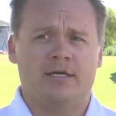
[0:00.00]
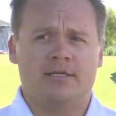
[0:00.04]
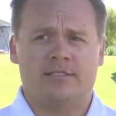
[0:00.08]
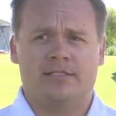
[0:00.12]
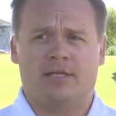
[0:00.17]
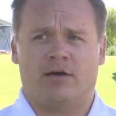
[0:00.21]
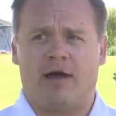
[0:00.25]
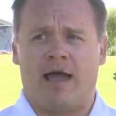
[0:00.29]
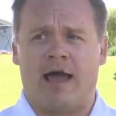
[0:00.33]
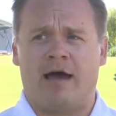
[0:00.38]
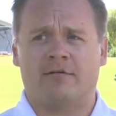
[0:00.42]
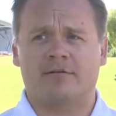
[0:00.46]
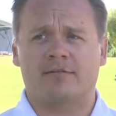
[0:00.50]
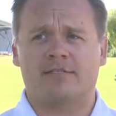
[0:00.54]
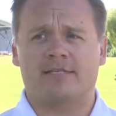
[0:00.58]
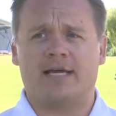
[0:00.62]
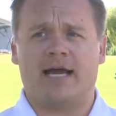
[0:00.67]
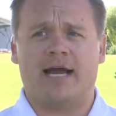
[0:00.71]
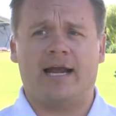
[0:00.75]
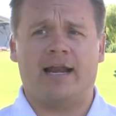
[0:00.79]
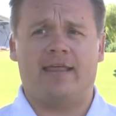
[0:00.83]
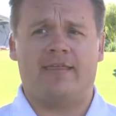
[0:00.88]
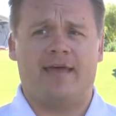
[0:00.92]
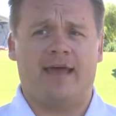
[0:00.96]
So
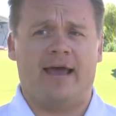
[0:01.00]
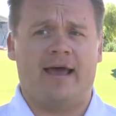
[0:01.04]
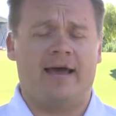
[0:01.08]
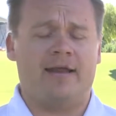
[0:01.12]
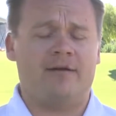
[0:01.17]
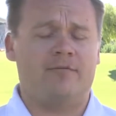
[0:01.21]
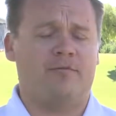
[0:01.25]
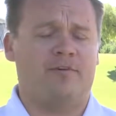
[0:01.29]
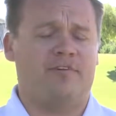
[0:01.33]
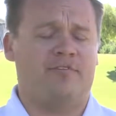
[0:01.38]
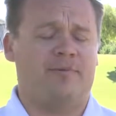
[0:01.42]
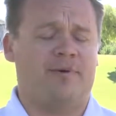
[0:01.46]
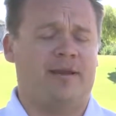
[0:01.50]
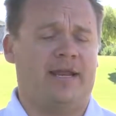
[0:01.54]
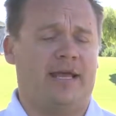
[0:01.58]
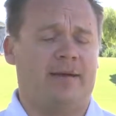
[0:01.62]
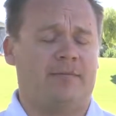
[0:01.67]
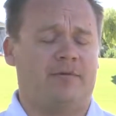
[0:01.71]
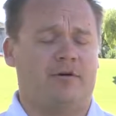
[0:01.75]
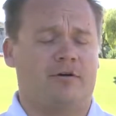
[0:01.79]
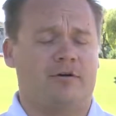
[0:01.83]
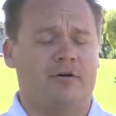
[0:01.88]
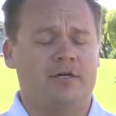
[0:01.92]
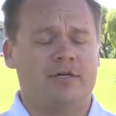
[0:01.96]
outside of that, we've been
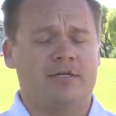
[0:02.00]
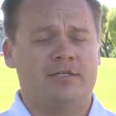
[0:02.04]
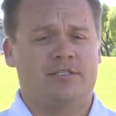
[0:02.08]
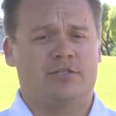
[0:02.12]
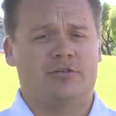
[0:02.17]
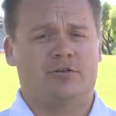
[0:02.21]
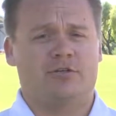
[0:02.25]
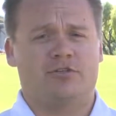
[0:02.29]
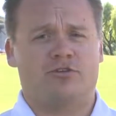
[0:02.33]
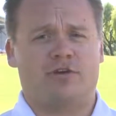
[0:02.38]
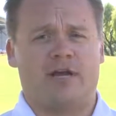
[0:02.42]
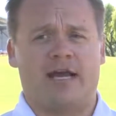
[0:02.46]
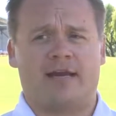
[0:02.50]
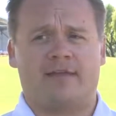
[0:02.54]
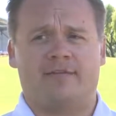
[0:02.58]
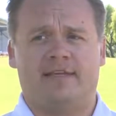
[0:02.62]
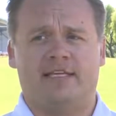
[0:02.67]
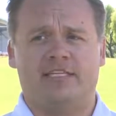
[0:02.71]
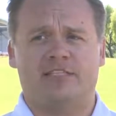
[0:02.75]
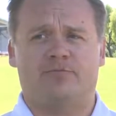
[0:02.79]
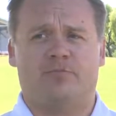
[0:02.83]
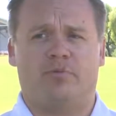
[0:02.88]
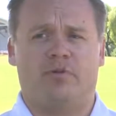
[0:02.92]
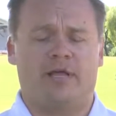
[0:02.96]
able to attract
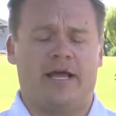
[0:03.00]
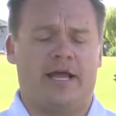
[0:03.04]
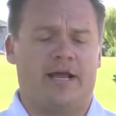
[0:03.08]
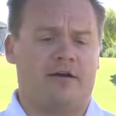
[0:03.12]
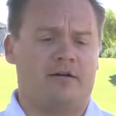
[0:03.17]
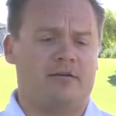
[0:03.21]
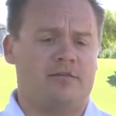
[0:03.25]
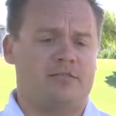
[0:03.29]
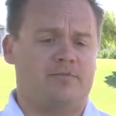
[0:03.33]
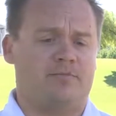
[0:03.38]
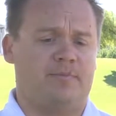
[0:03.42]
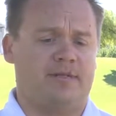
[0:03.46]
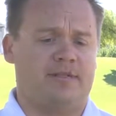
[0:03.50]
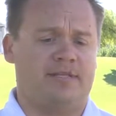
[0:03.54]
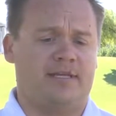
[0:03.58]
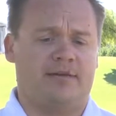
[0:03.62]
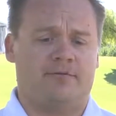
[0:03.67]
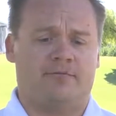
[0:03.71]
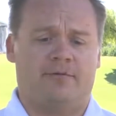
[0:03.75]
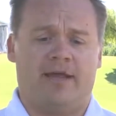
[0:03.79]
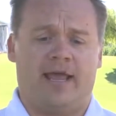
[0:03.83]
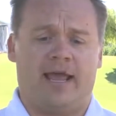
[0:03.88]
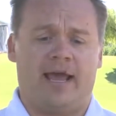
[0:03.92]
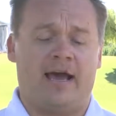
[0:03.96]
these players, but
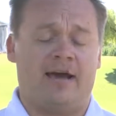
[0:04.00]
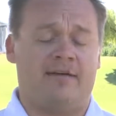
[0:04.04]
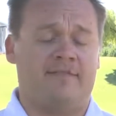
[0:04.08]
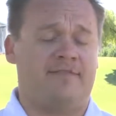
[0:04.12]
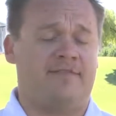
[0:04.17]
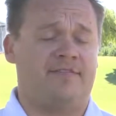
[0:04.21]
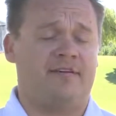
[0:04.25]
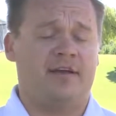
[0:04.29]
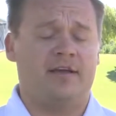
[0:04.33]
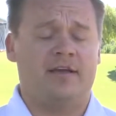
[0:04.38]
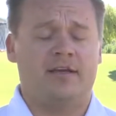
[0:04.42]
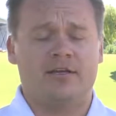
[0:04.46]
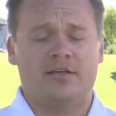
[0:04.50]
then we have